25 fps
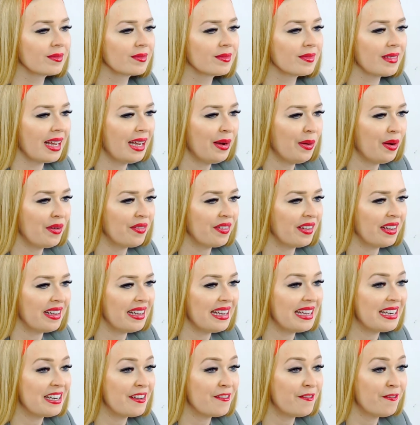However,
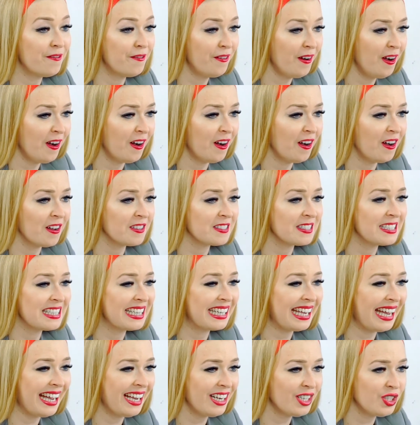in a fast and
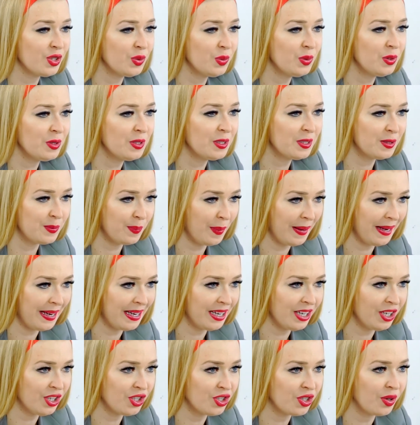casual
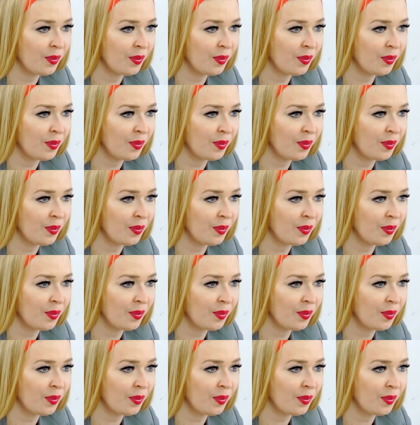speech,